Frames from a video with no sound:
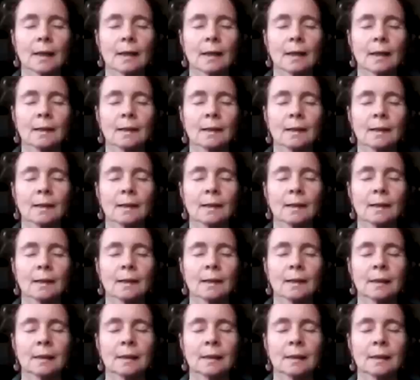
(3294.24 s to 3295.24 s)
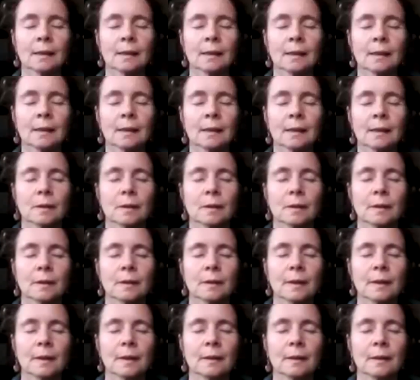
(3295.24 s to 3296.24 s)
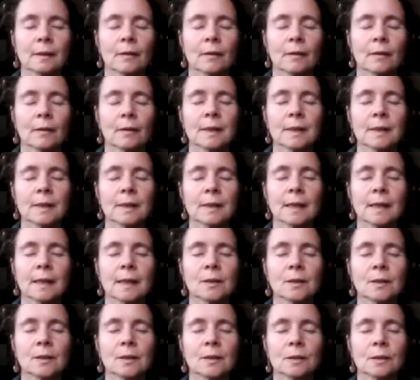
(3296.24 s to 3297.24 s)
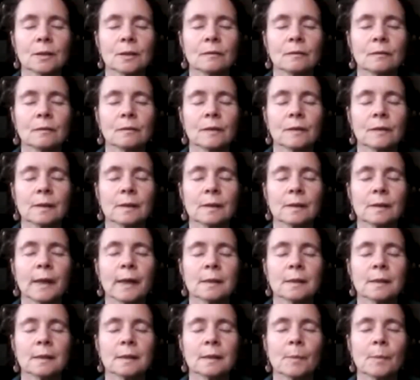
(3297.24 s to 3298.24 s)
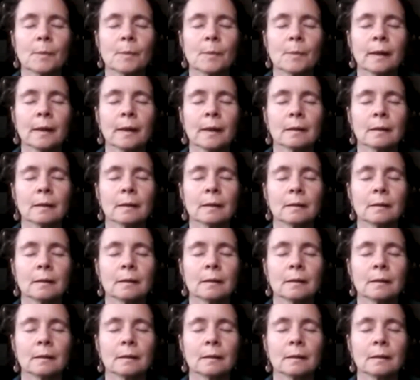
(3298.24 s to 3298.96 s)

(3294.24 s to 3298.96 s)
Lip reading: kind of thing that our attention feels brightened by,